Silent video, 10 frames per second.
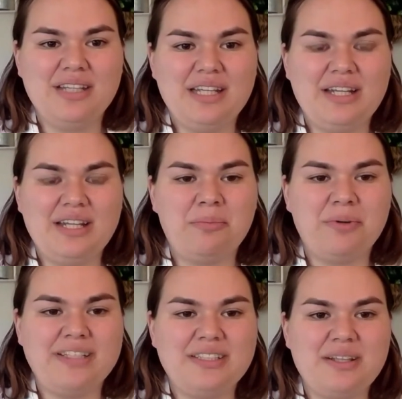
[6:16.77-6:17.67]
Now
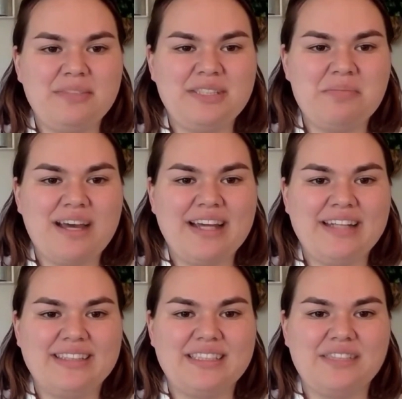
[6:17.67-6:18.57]
bring them to mind
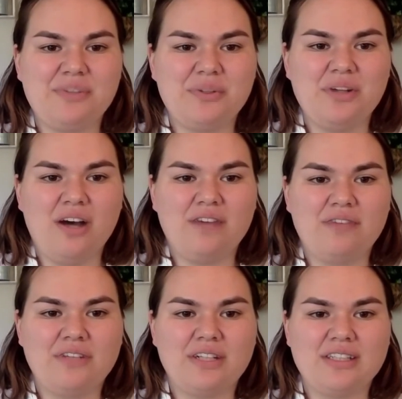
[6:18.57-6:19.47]
and see if you can
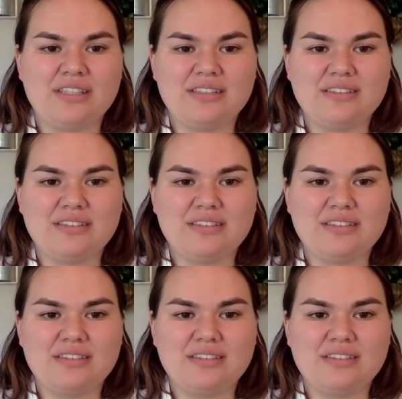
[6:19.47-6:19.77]
offer